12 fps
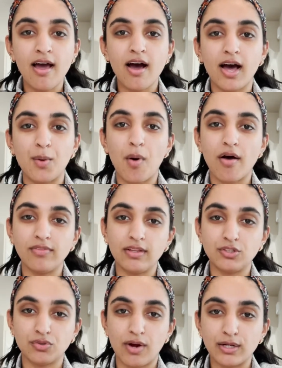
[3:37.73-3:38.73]
on the
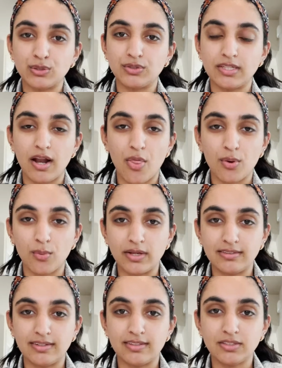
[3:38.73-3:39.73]
directors and other
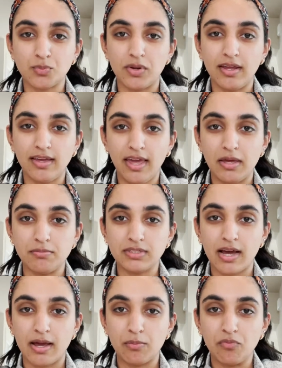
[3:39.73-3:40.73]
residents when it came
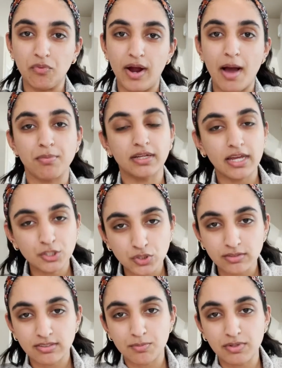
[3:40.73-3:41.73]
time for
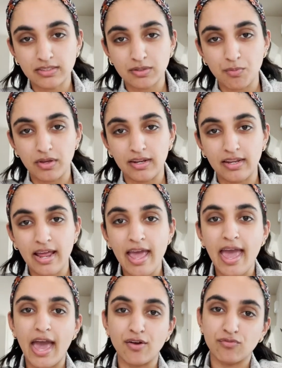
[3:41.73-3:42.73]
applications to be submitted
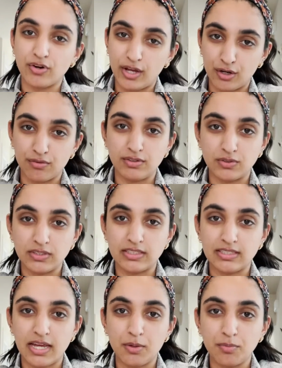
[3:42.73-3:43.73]
and for interviews to
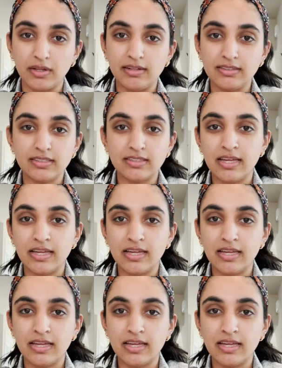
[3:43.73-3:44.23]
take place.